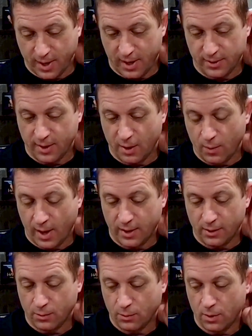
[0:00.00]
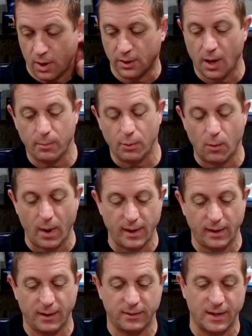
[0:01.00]
and a couple
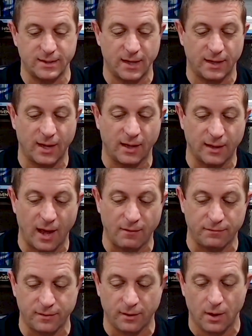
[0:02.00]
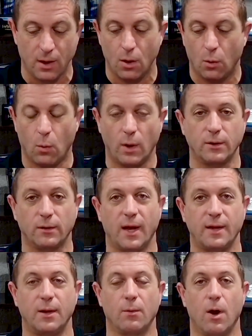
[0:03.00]
went, and they said they left
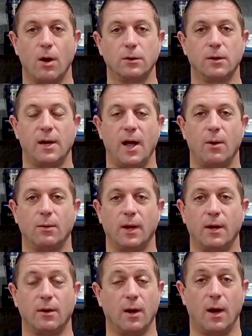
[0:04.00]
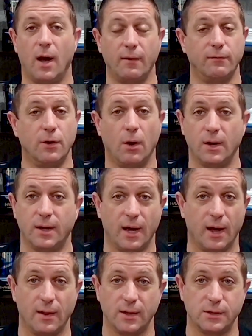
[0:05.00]
Wonderland. They were hungry an hour later. I have no idea
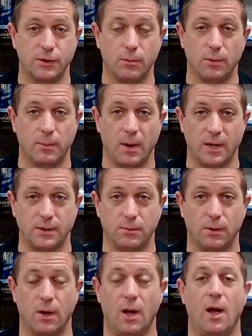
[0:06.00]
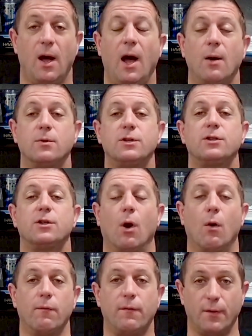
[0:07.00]
how that's humanly possible. I was
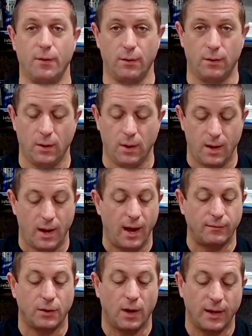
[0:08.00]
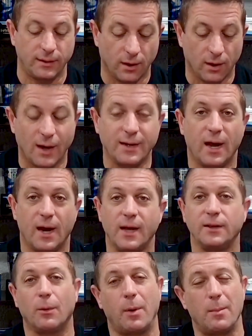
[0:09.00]
so full after I ate there. Again, I
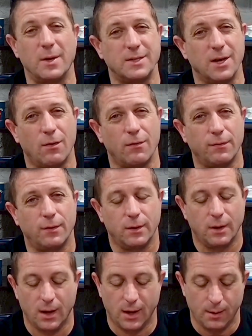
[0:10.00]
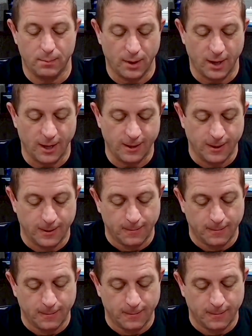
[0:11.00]
ate there by myself, but